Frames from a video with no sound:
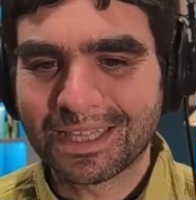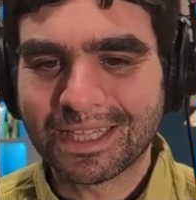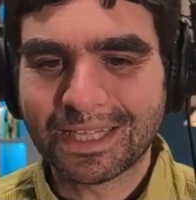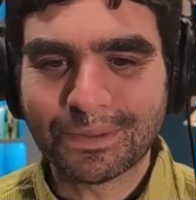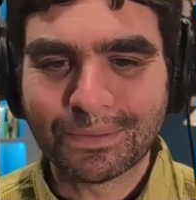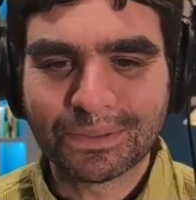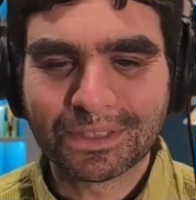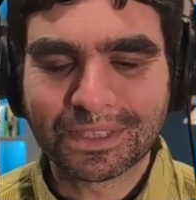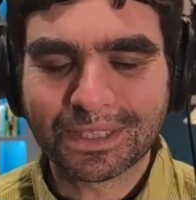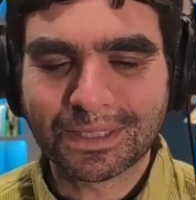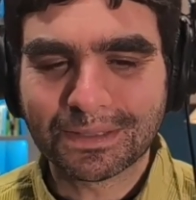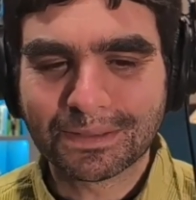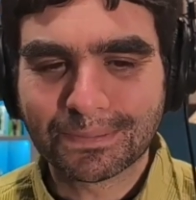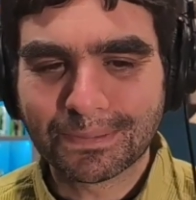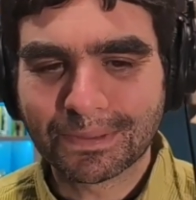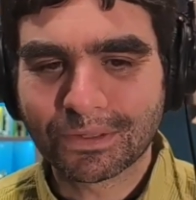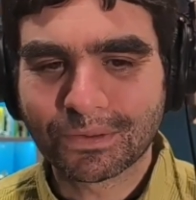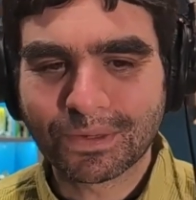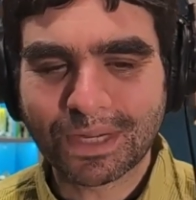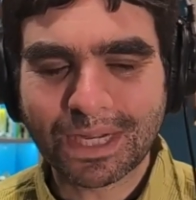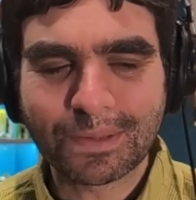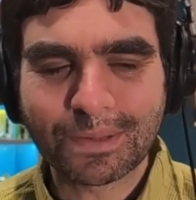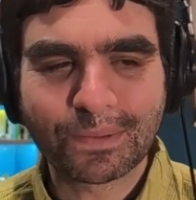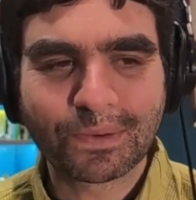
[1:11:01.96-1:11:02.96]
It's been
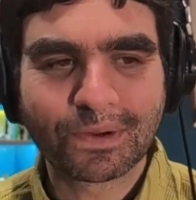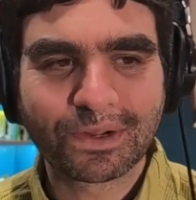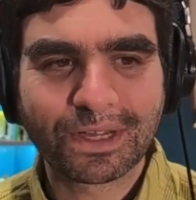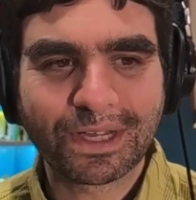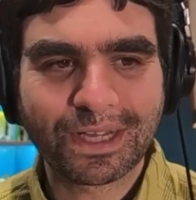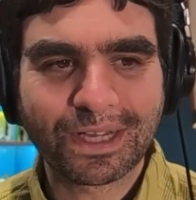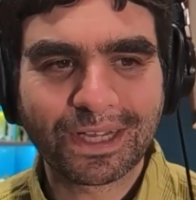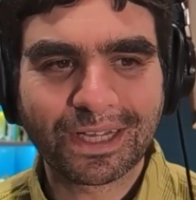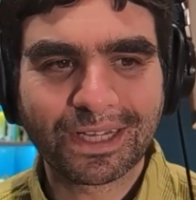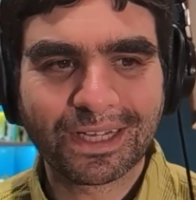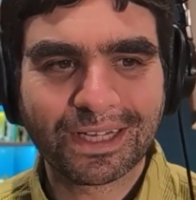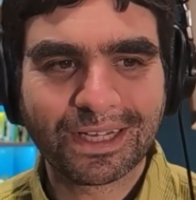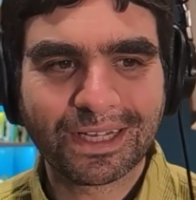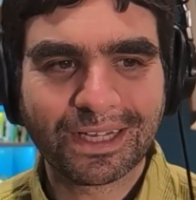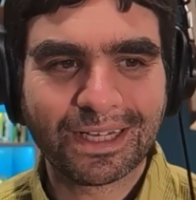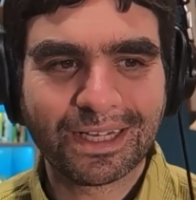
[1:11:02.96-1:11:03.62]
great working.